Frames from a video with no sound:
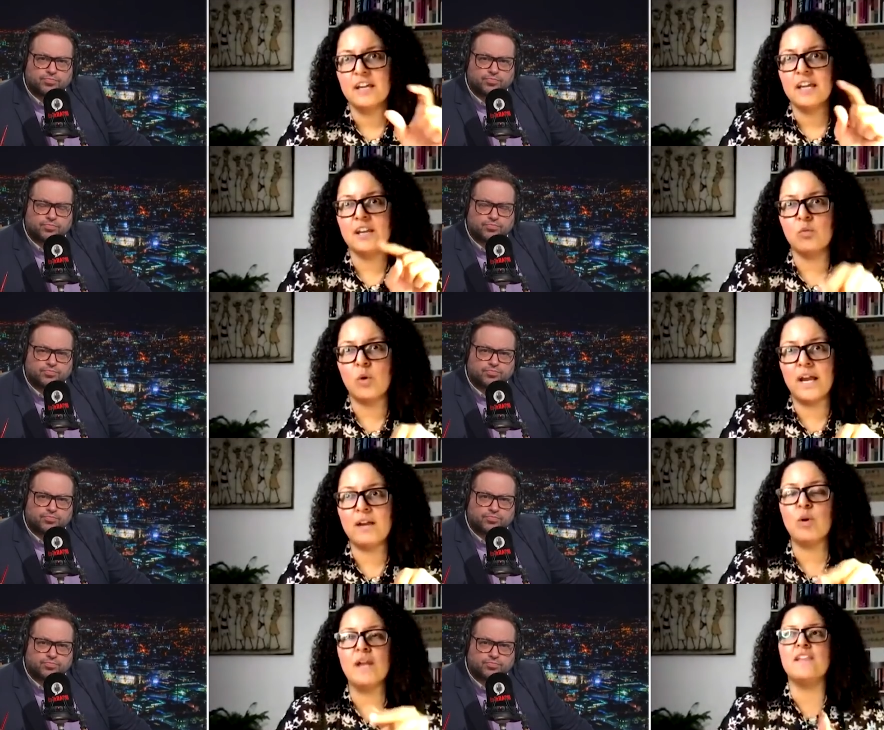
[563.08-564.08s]
Speaker 1: in a way,
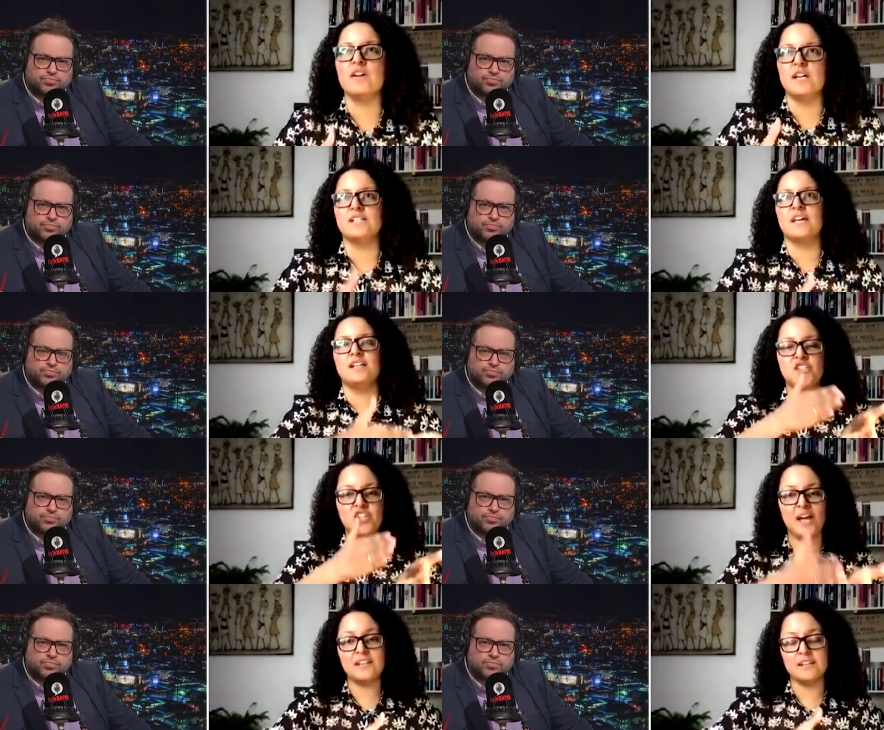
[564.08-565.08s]
when there is a
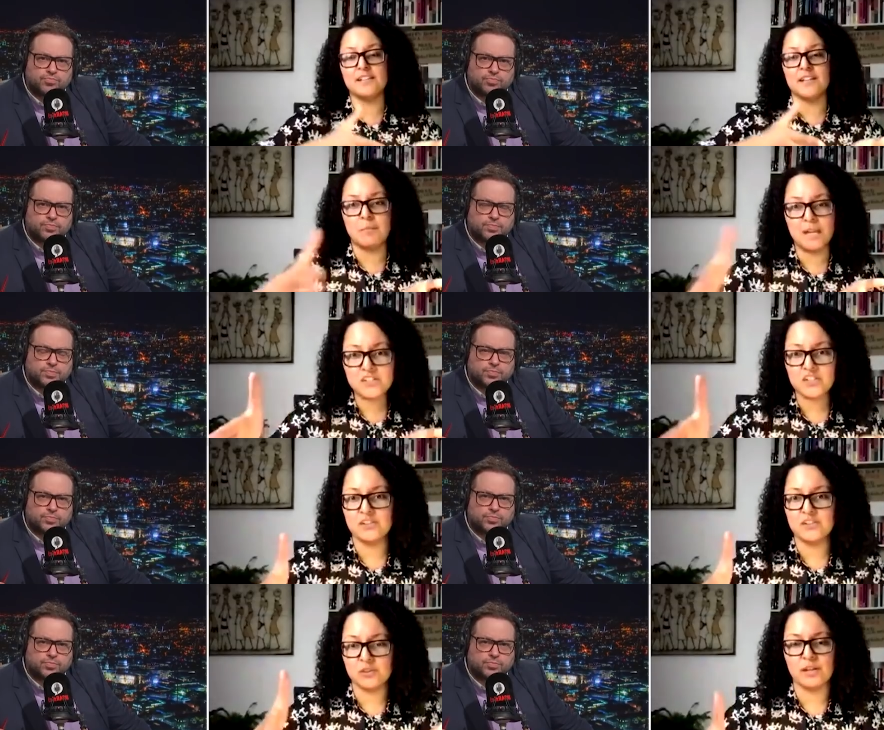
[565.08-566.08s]
gender dimension
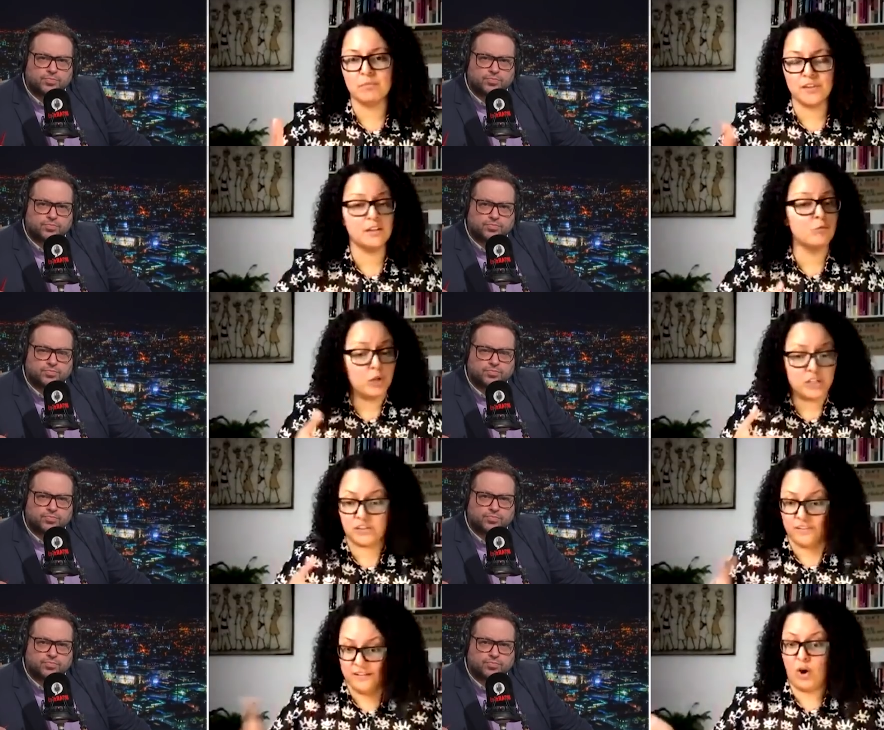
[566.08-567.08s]
to something, which
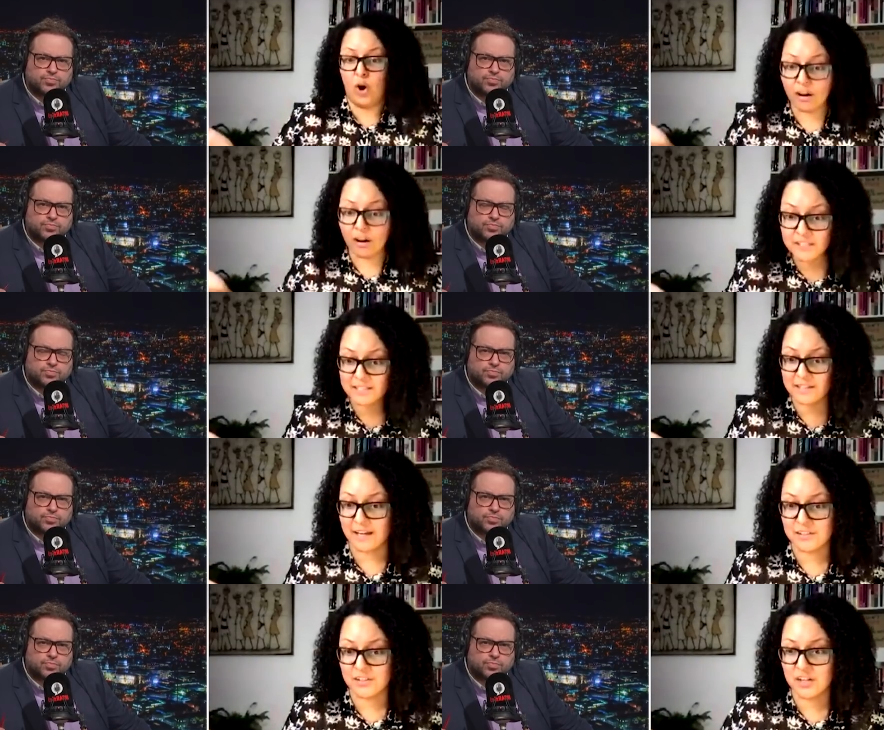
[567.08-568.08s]
this obviously
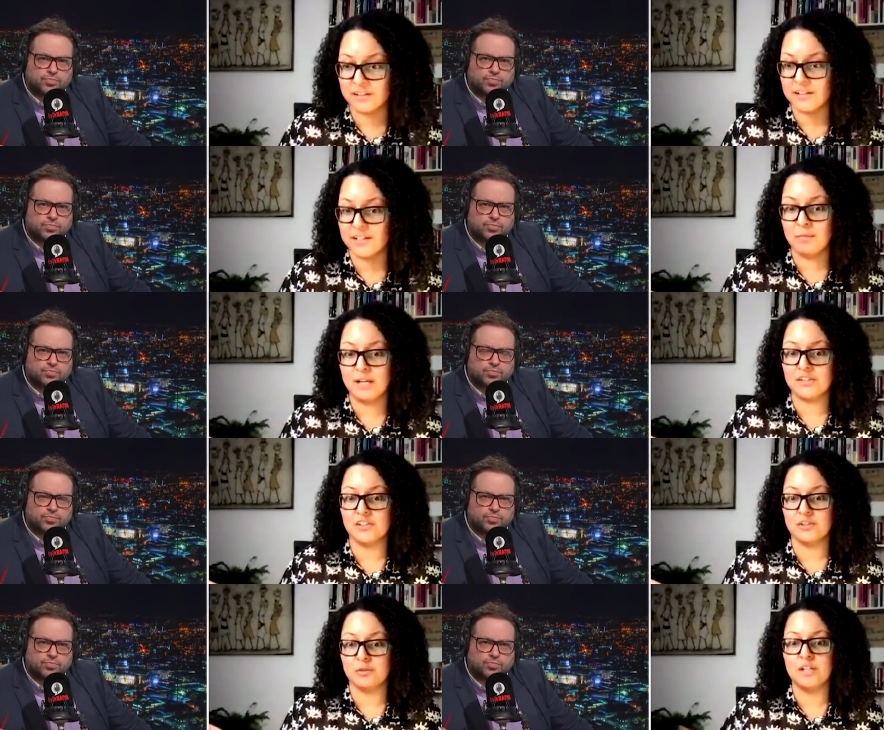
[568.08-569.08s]
has a gender dimension
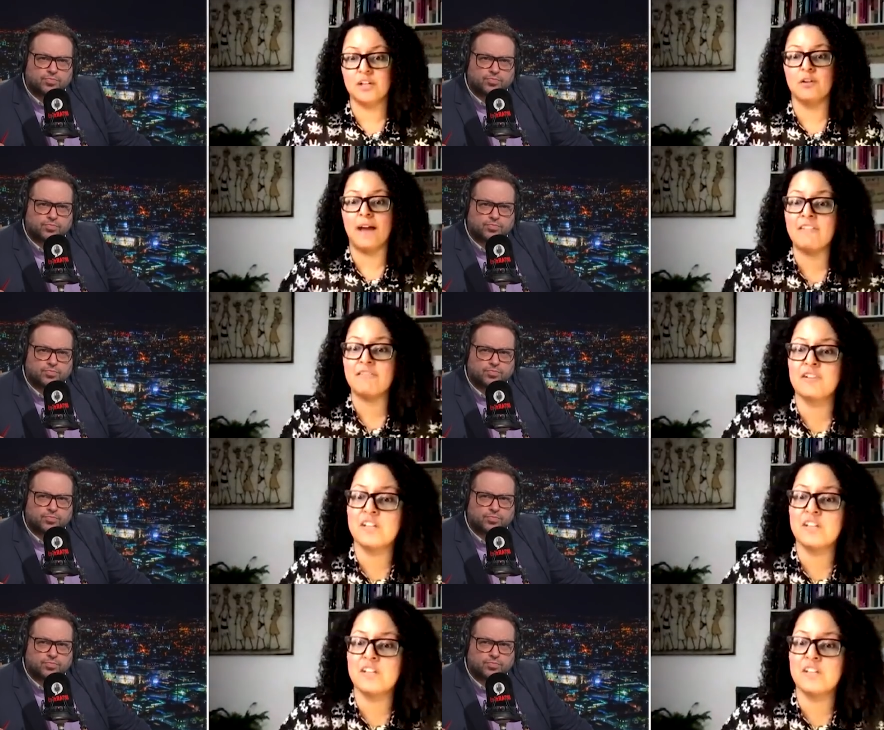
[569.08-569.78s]
to it, you know, every